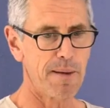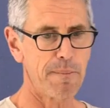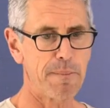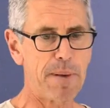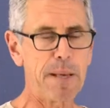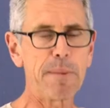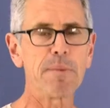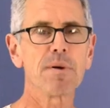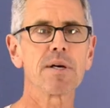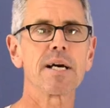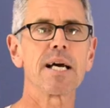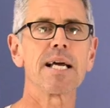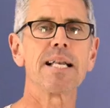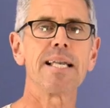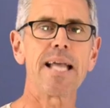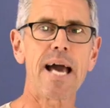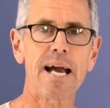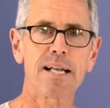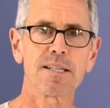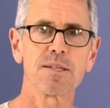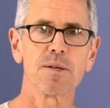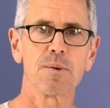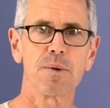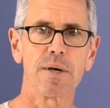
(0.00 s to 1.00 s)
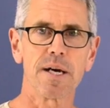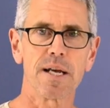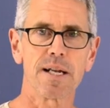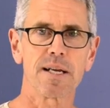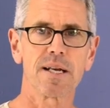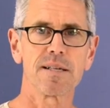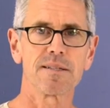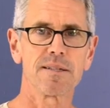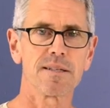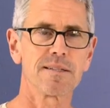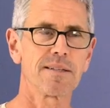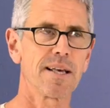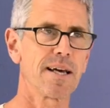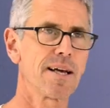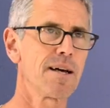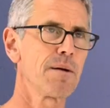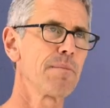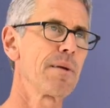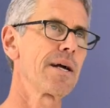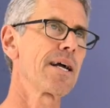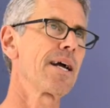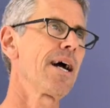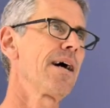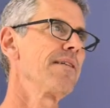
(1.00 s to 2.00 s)
people connect to it because it's like, oh
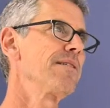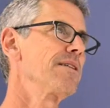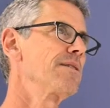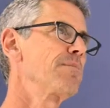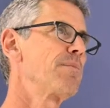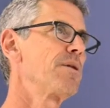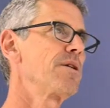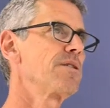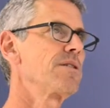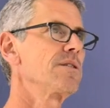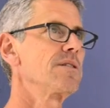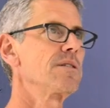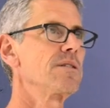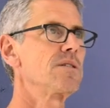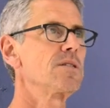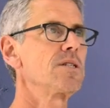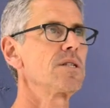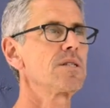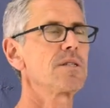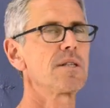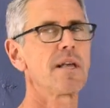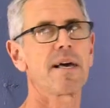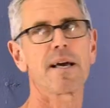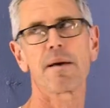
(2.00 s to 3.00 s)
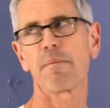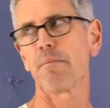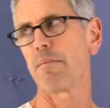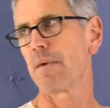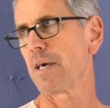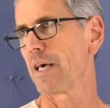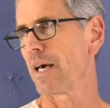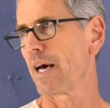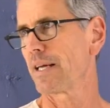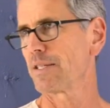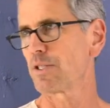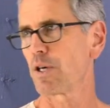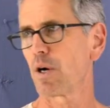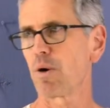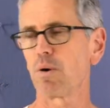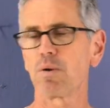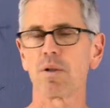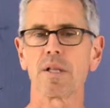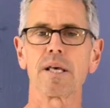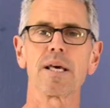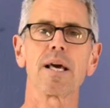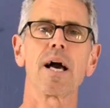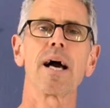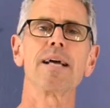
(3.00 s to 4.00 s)
my God, this person is just like me. I
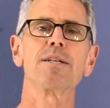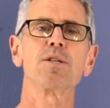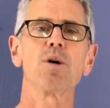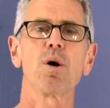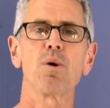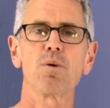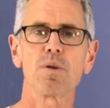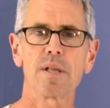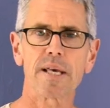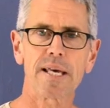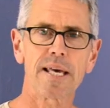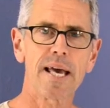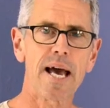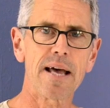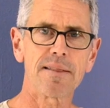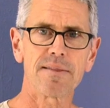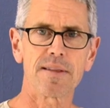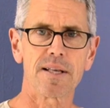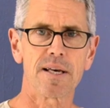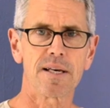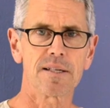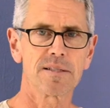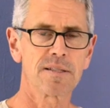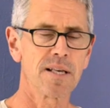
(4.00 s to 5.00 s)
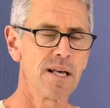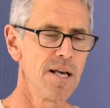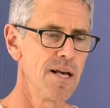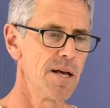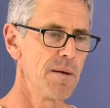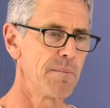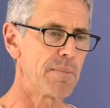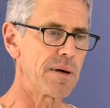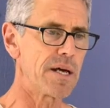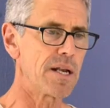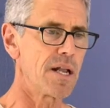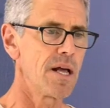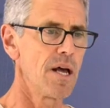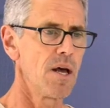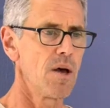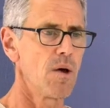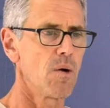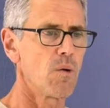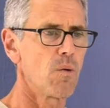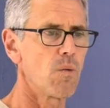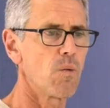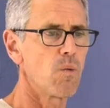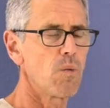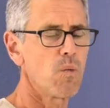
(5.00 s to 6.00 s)
totally get this. But
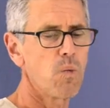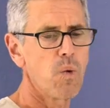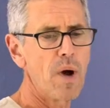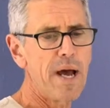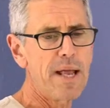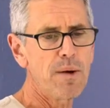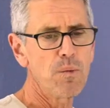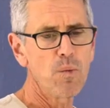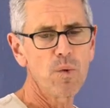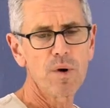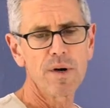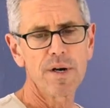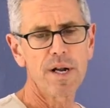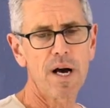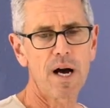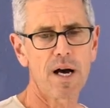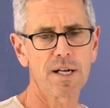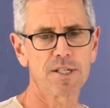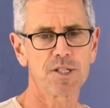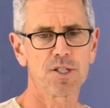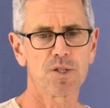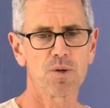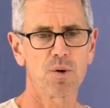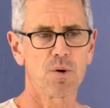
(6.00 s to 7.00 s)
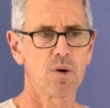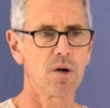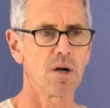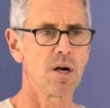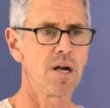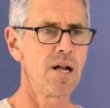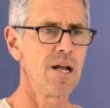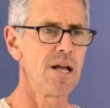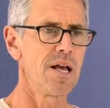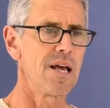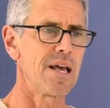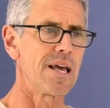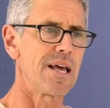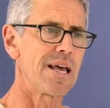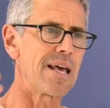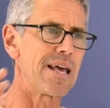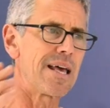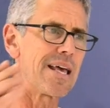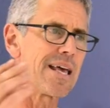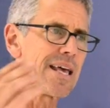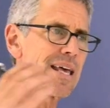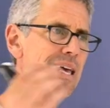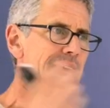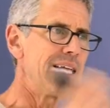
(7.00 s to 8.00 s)
when we're not sure
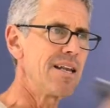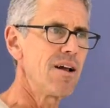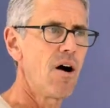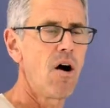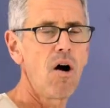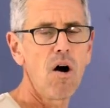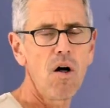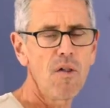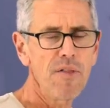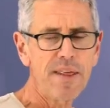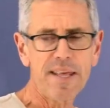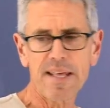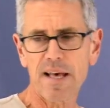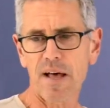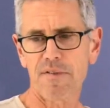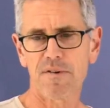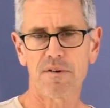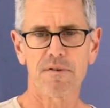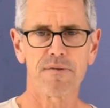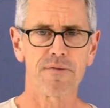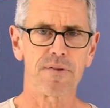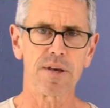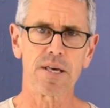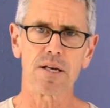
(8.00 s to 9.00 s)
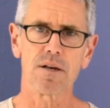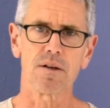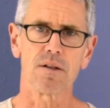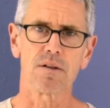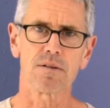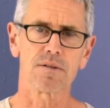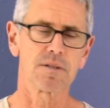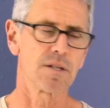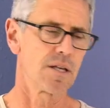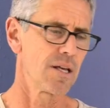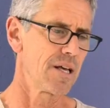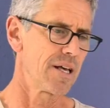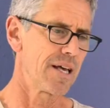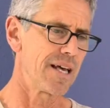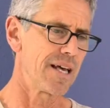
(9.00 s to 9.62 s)
in all the other fields,